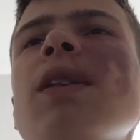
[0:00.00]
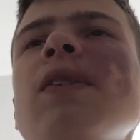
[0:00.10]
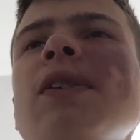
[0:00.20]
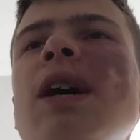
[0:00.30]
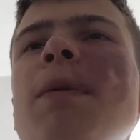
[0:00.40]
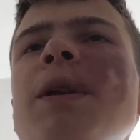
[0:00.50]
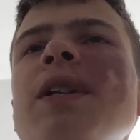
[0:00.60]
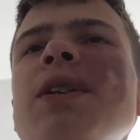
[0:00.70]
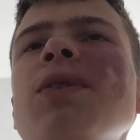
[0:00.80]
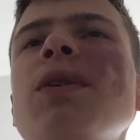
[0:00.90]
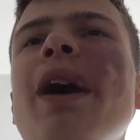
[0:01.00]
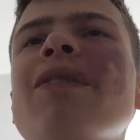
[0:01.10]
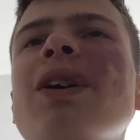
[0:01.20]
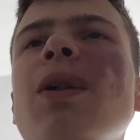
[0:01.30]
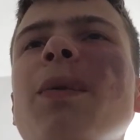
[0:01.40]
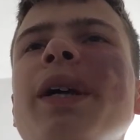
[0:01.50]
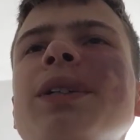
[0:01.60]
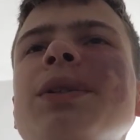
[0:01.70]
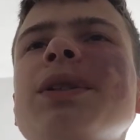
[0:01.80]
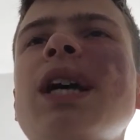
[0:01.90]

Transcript: This time it did not have gull-wing doors,